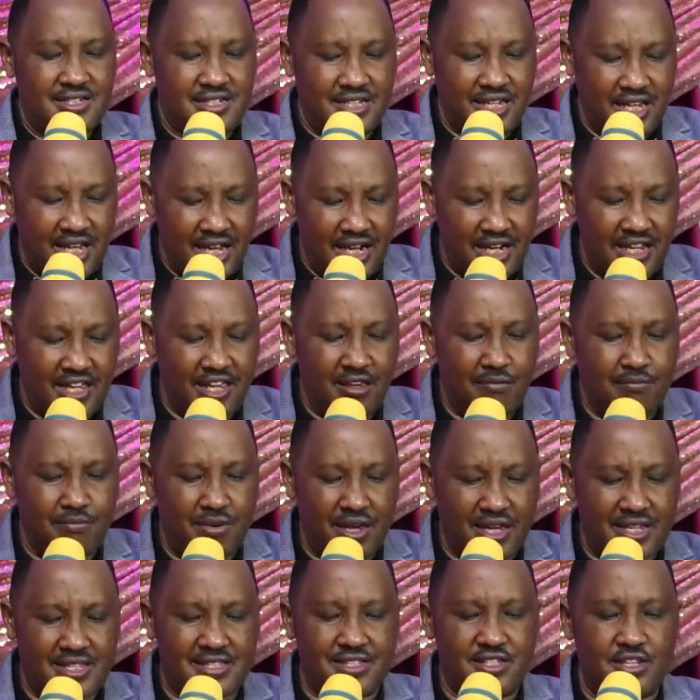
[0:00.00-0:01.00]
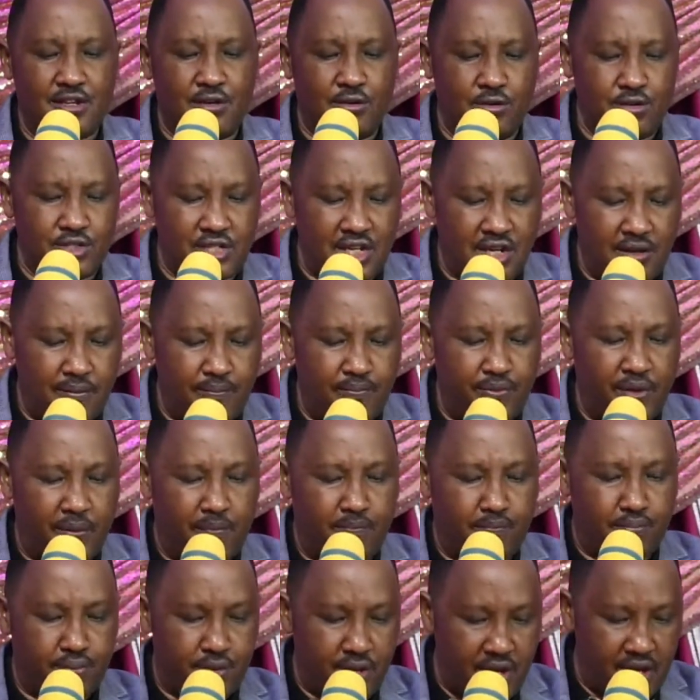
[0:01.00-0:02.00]
till he makes Jerusalem the
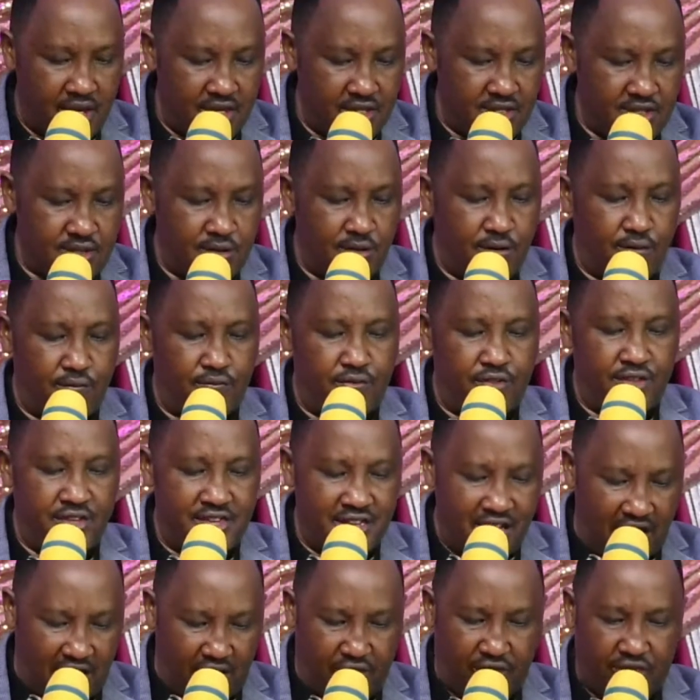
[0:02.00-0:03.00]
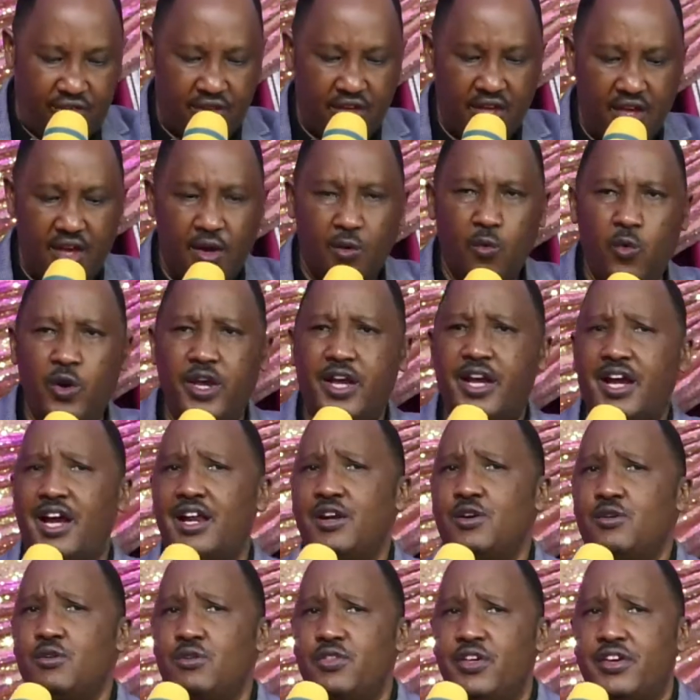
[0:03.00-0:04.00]
praise of the earth. We
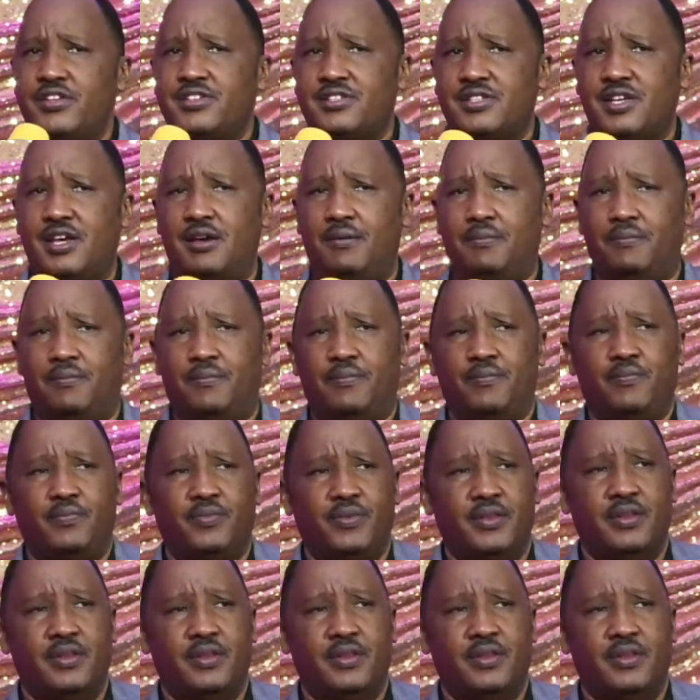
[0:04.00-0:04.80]
can do the same.